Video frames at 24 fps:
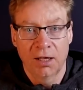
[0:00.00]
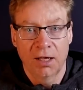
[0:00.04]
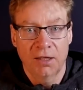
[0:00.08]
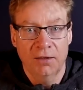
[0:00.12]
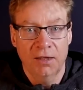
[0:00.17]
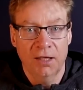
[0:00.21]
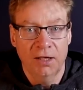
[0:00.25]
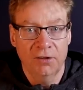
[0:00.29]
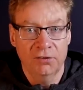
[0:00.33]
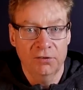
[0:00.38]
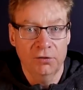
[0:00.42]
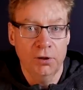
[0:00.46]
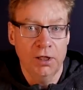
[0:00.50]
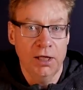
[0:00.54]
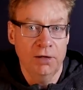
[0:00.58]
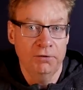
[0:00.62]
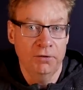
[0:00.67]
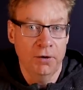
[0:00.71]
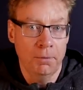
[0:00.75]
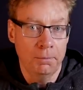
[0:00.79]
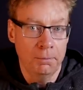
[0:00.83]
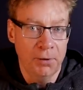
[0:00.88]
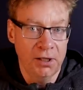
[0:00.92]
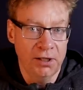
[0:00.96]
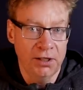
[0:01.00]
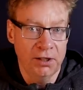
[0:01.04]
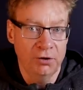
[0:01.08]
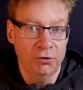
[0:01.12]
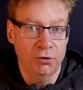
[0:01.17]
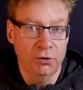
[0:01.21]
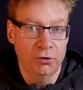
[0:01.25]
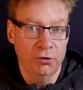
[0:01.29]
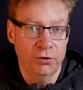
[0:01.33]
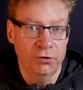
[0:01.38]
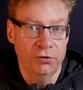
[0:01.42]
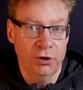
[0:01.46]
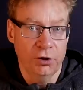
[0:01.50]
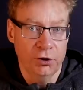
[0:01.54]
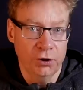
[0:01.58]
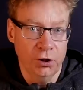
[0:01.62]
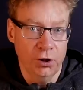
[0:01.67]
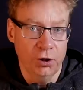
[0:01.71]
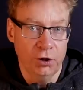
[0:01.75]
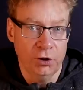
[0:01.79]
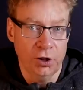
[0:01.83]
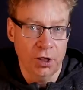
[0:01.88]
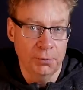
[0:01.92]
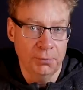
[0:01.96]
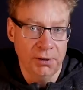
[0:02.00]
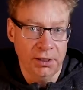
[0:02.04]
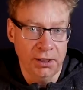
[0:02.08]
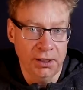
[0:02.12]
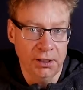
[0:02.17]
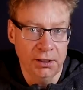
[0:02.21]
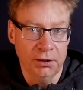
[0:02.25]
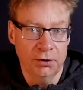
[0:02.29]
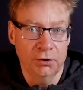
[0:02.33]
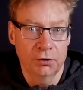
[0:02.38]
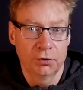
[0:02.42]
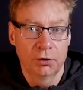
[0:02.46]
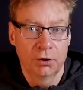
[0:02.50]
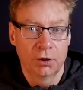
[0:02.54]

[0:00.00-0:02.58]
then it's not even a billion dollars a year coming in.